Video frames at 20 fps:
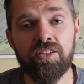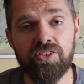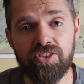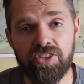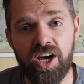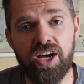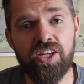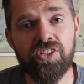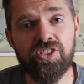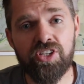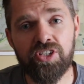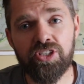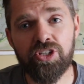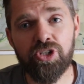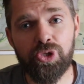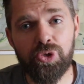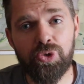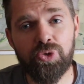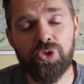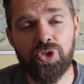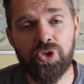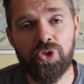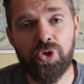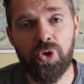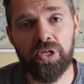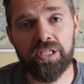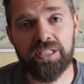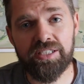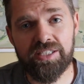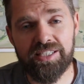does include New
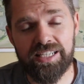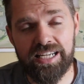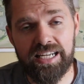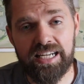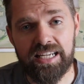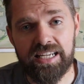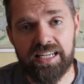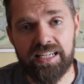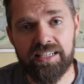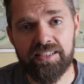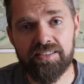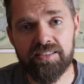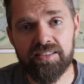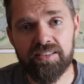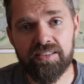York City,